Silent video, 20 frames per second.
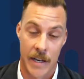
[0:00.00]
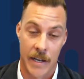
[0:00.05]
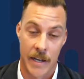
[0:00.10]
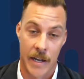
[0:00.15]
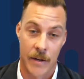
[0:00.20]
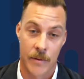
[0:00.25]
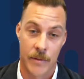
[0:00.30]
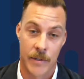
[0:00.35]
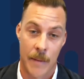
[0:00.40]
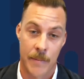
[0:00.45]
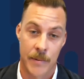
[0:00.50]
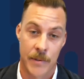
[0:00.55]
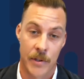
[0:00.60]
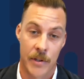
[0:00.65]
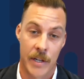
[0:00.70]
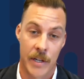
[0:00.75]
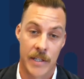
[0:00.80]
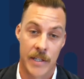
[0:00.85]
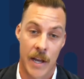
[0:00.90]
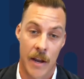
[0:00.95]
and it was
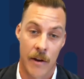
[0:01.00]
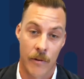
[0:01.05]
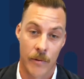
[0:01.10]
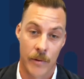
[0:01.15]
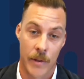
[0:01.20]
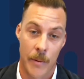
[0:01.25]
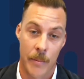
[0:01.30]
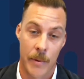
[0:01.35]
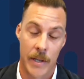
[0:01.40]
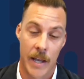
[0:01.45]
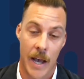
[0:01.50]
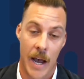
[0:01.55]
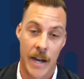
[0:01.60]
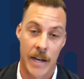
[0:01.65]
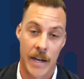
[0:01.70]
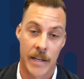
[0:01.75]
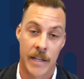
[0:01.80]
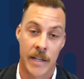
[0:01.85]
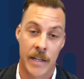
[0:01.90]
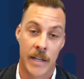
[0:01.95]
absolutely integral that we
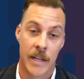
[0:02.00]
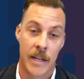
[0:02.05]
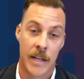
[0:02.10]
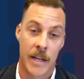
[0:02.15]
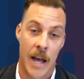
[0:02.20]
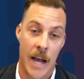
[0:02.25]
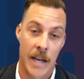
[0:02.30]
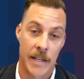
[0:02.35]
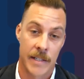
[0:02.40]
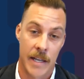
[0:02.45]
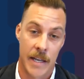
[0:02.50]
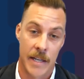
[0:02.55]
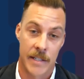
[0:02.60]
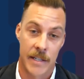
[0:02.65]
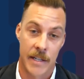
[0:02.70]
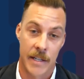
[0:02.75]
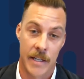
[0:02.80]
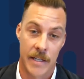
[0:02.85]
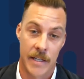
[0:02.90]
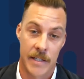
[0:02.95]
gained access
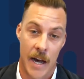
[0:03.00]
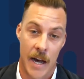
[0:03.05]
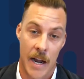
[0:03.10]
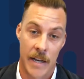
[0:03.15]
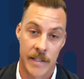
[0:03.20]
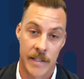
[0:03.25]
to this data